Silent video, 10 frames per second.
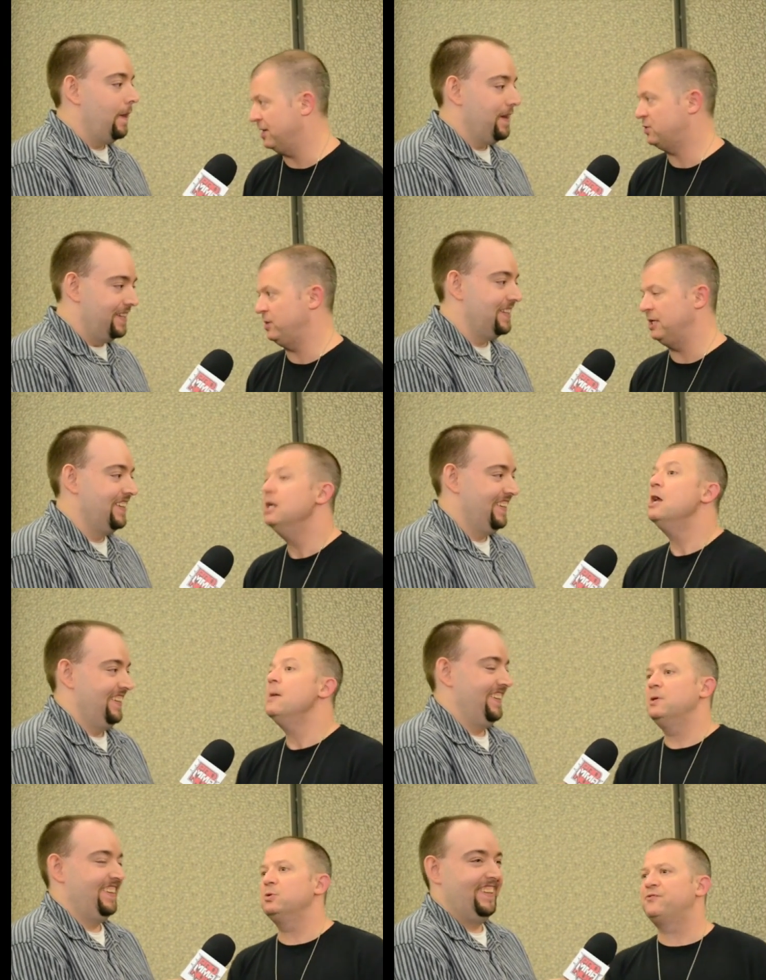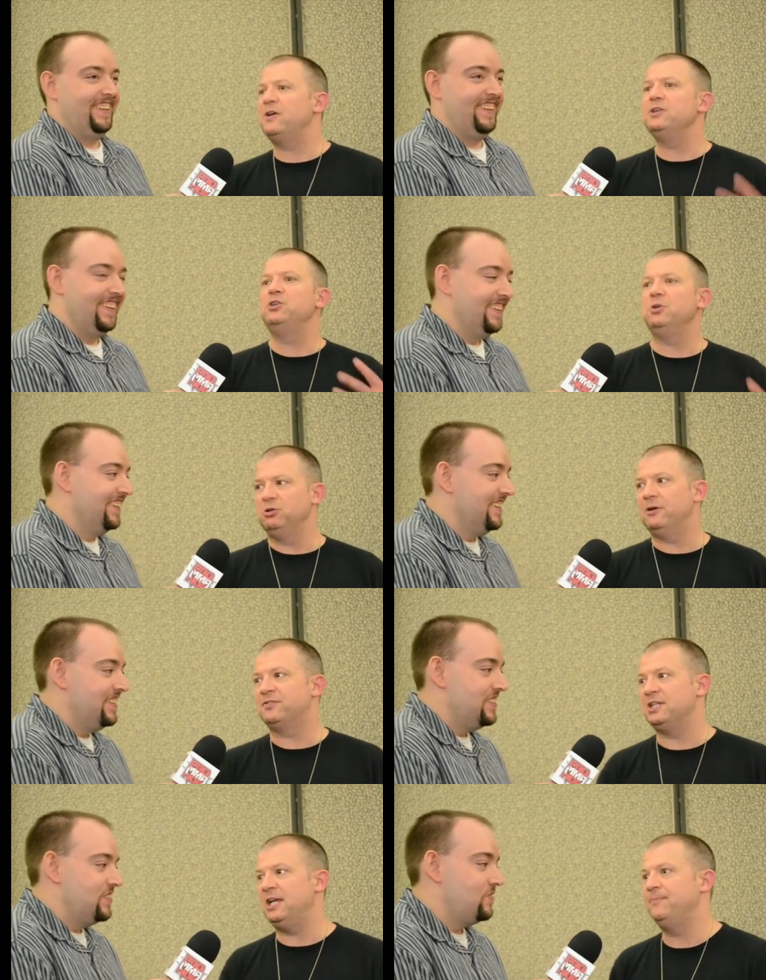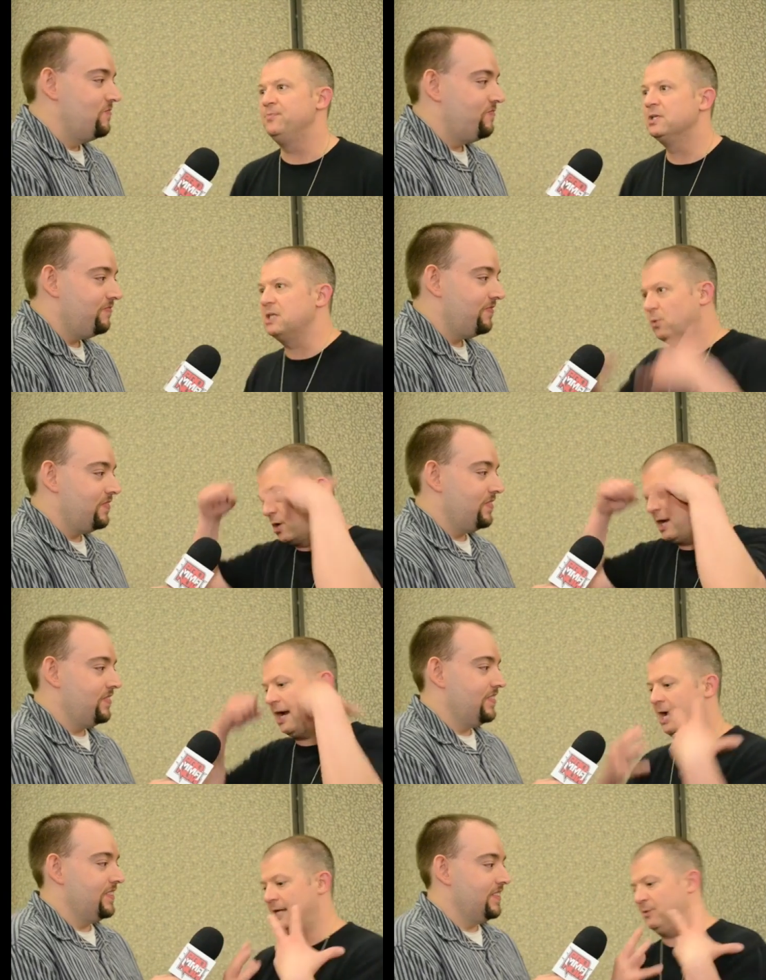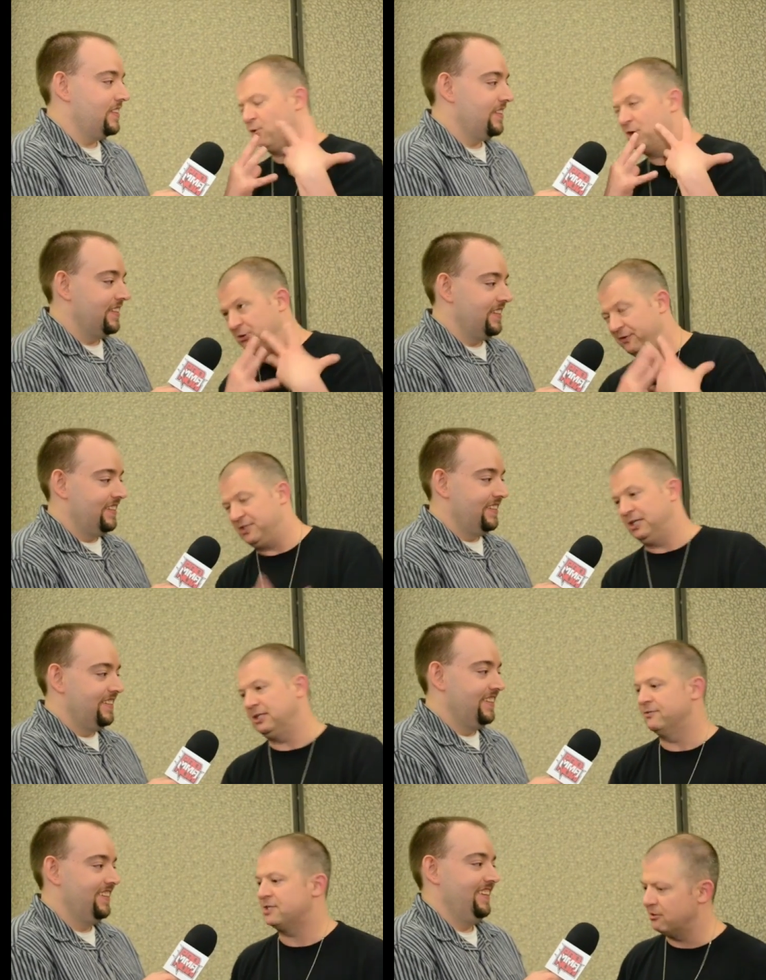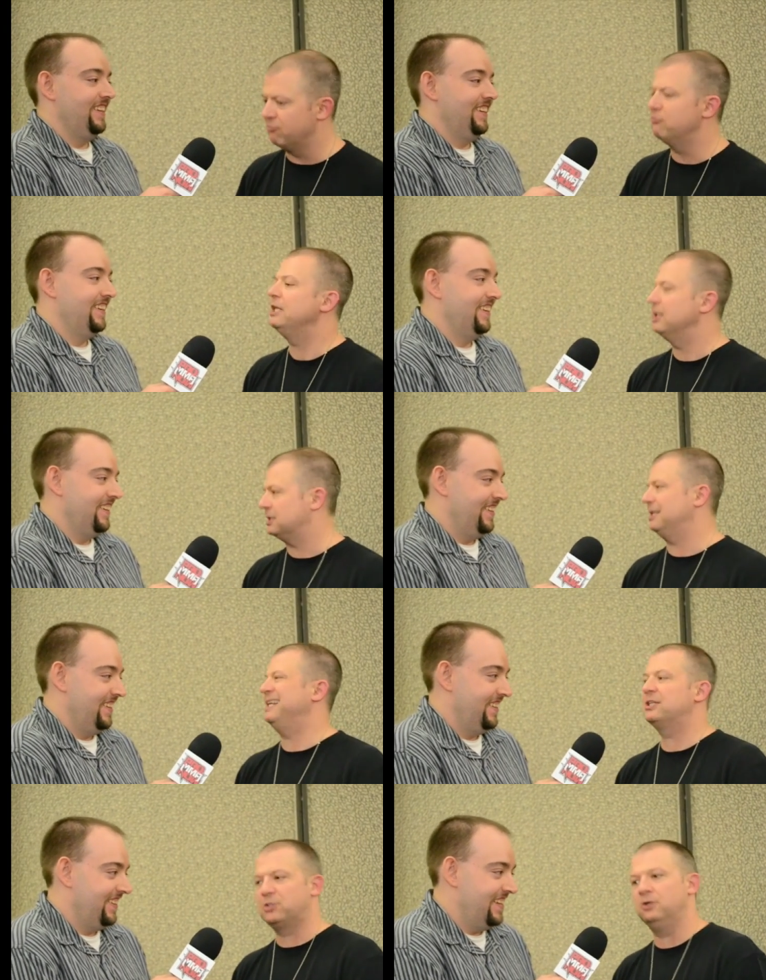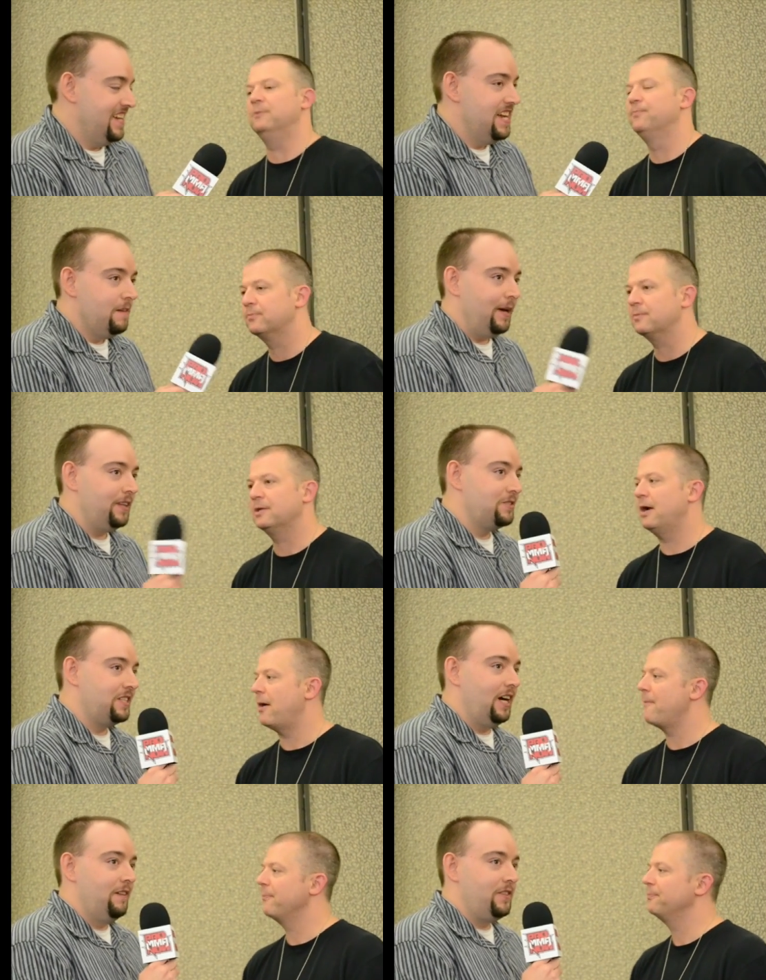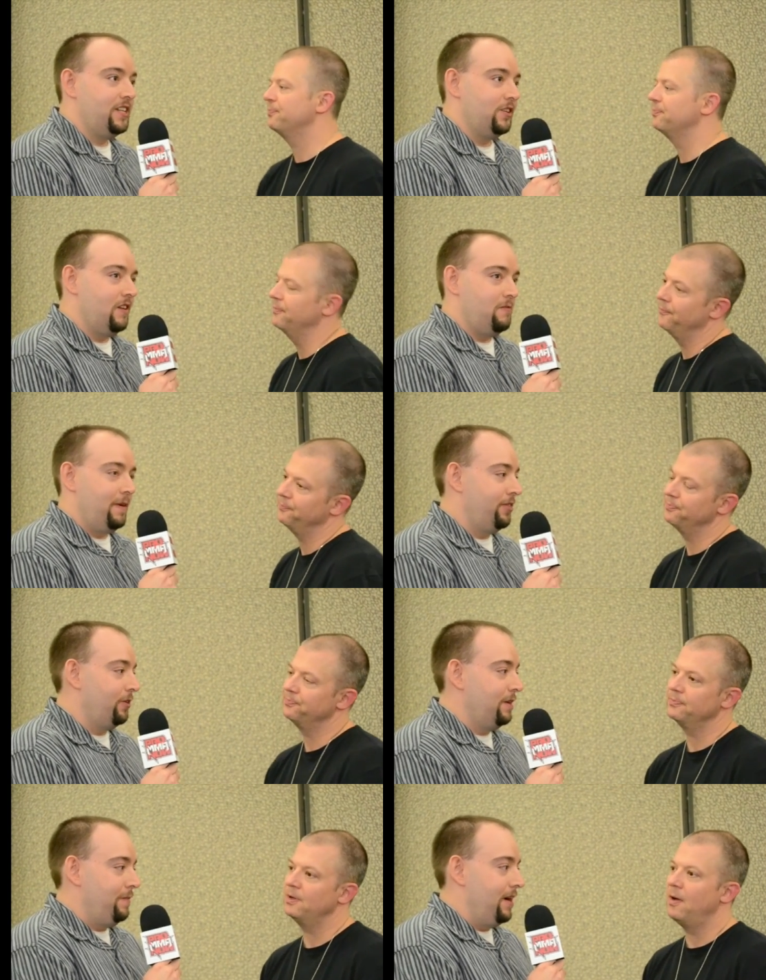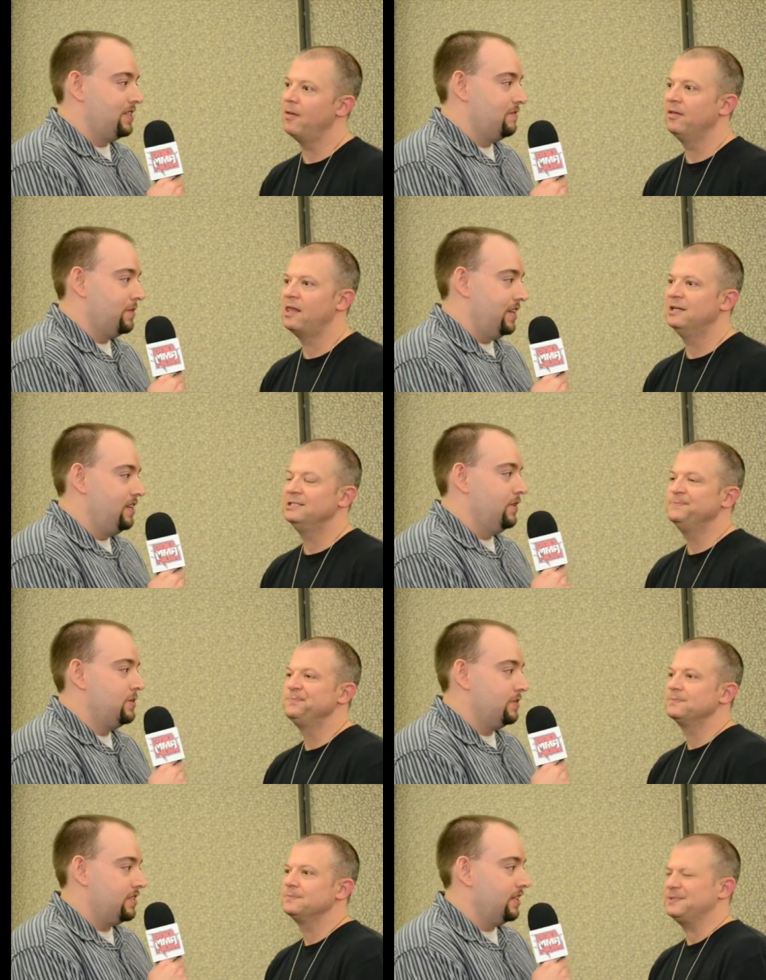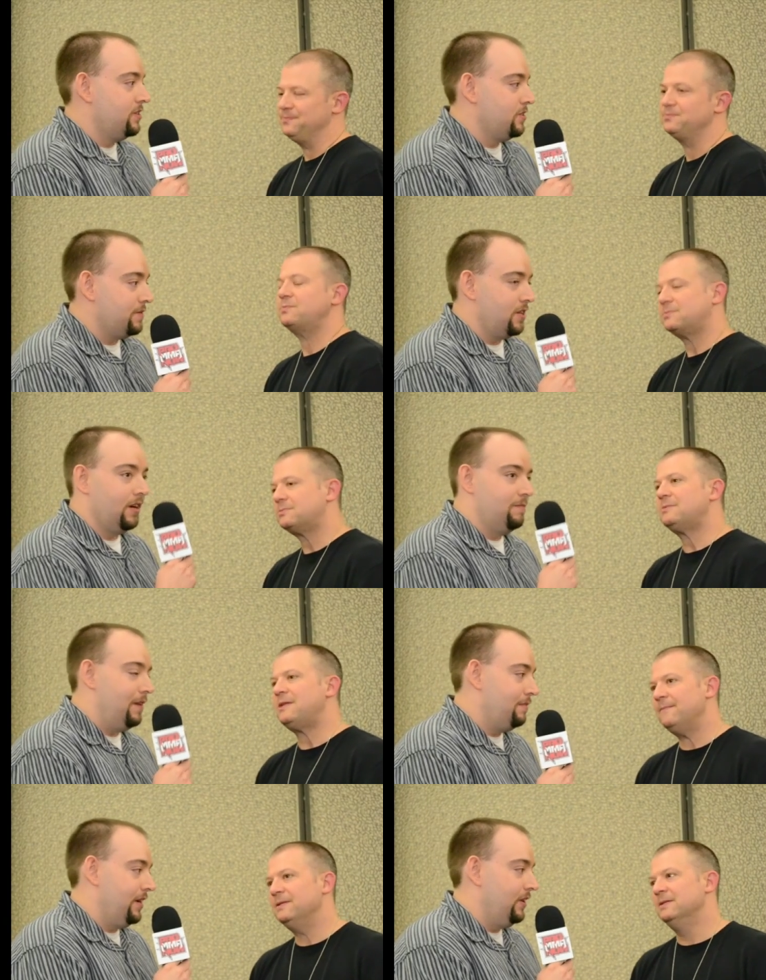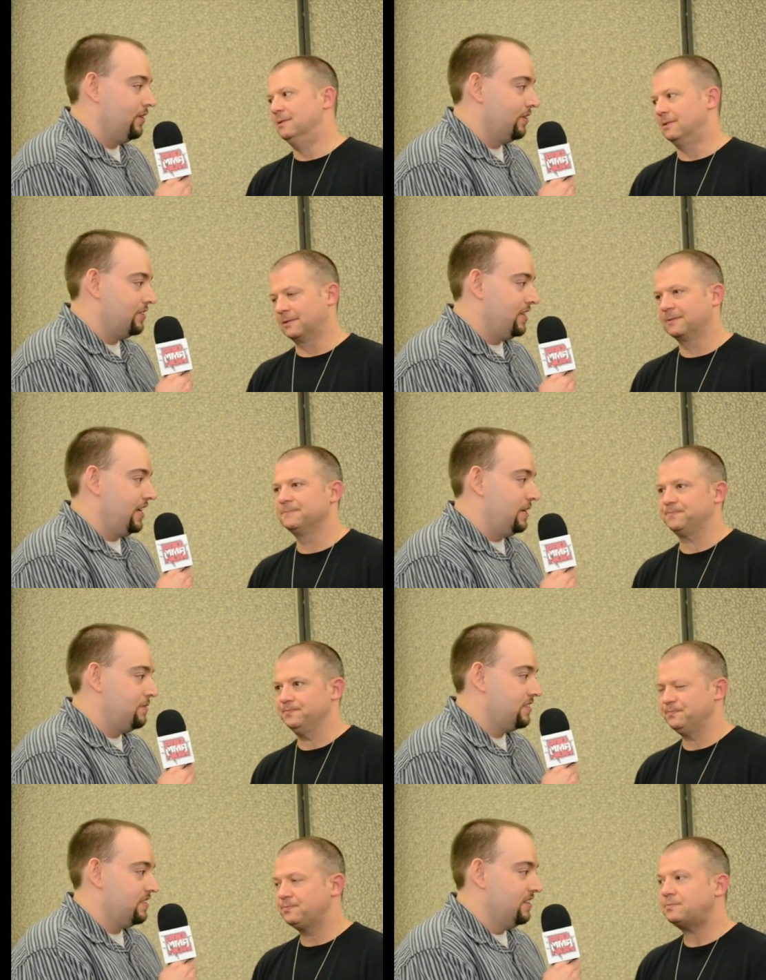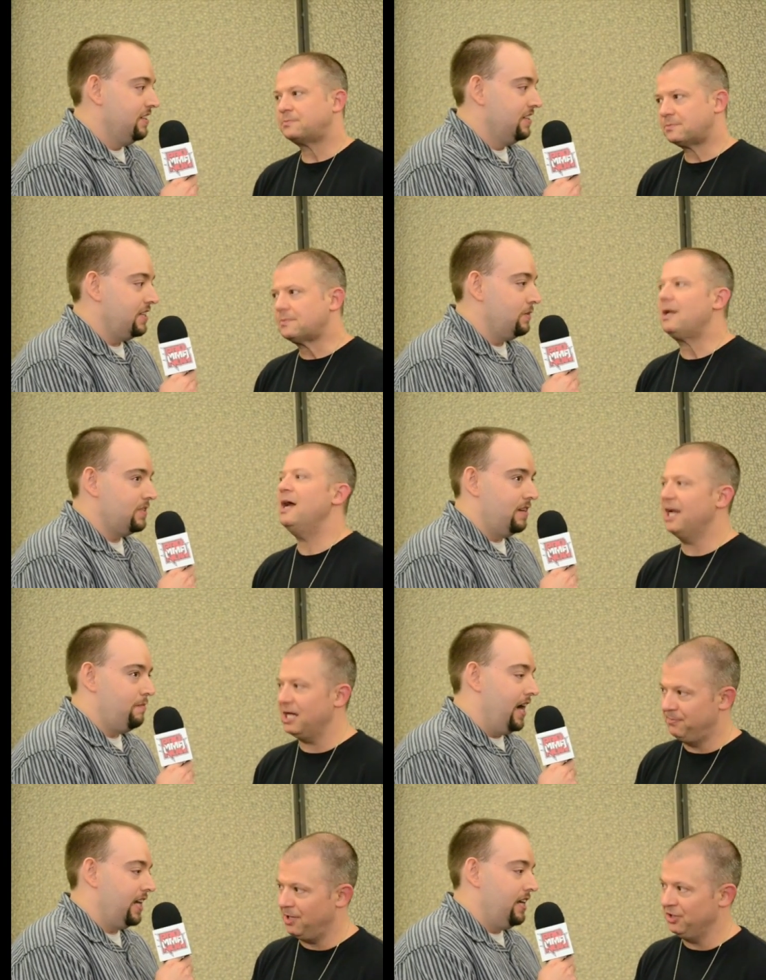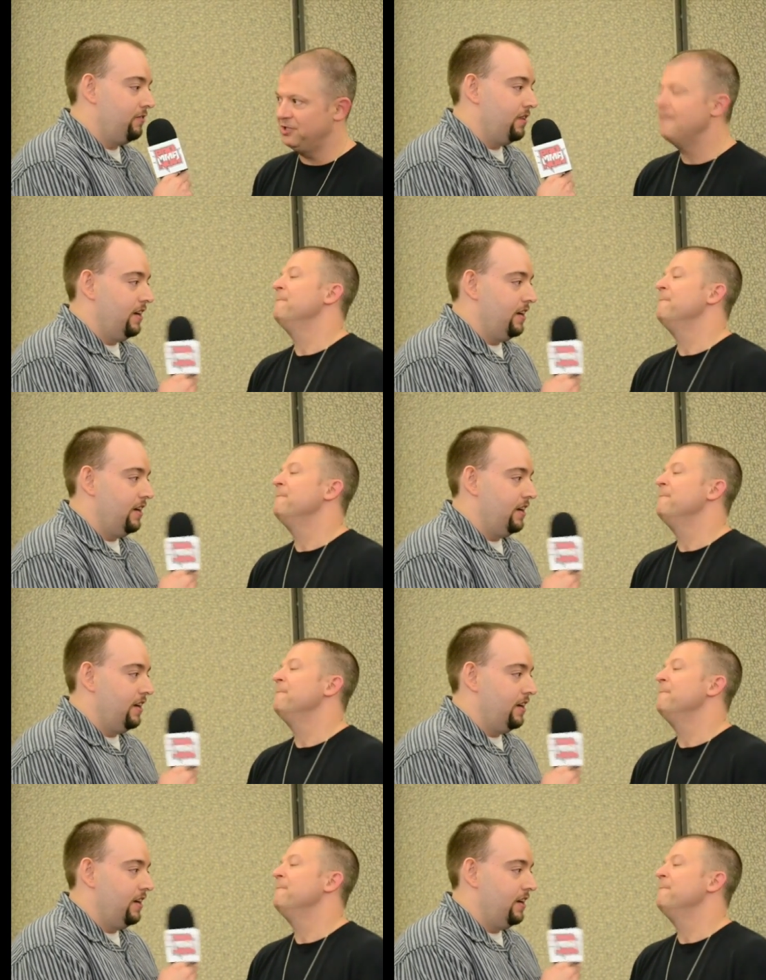Speaker 1: next week. But it was fun to do at UFC because I wore a hat and I wore UFC gloves. I really look like an asshole.
Speaker 2: About those gloves, I saw you have about 30 pairs of them with individual signatures. I was talking to Bob Kelly earlier today, and he was he was uh, mocking you out for